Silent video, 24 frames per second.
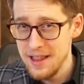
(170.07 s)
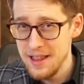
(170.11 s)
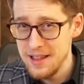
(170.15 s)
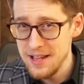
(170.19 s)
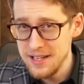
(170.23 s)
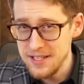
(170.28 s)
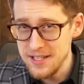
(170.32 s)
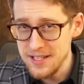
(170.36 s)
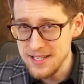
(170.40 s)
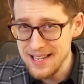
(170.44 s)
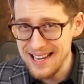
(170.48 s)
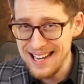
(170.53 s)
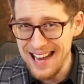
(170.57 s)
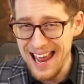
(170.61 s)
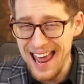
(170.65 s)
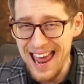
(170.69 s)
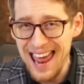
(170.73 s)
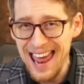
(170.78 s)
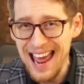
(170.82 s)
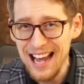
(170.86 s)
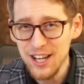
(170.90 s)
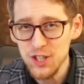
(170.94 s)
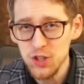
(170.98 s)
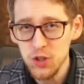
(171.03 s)
This is an
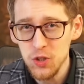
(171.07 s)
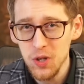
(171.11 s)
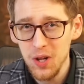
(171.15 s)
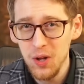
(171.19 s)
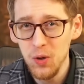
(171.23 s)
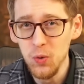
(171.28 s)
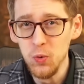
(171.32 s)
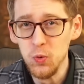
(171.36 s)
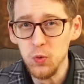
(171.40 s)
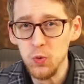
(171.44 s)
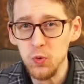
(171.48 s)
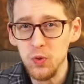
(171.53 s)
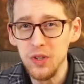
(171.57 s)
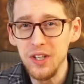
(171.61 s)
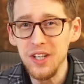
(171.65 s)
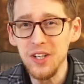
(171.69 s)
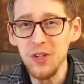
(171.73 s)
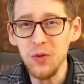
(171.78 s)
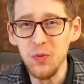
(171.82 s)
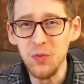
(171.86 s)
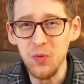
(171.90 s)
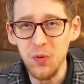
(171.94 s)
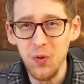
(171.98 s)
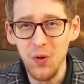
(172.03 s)
actual
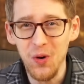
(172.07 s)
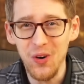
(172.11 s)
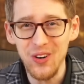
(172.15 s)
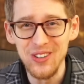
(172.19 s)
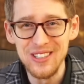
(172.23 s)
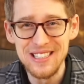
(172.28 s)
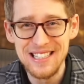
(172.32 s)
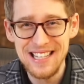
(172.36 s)
real-world